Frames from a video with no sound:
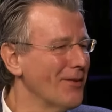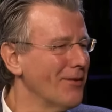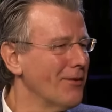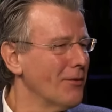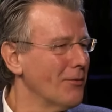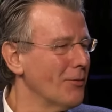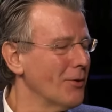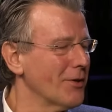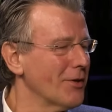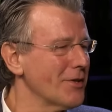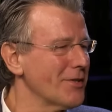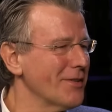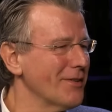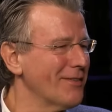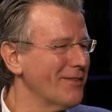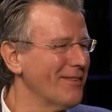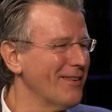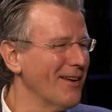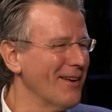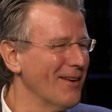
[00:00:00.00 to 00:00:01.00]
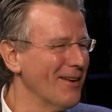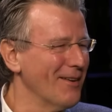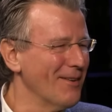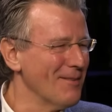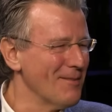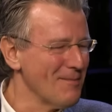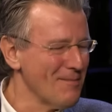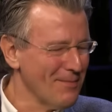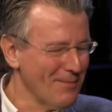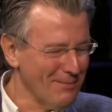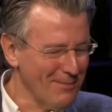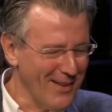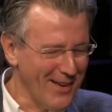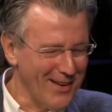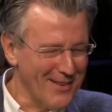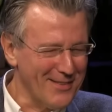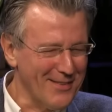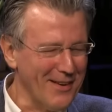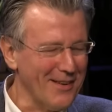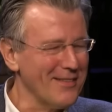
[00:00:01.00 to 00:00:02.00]
the, what is it? The
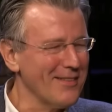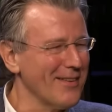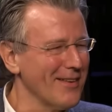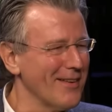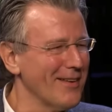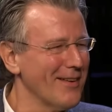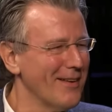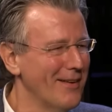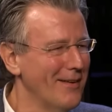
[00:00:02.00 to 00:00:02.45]
exactly.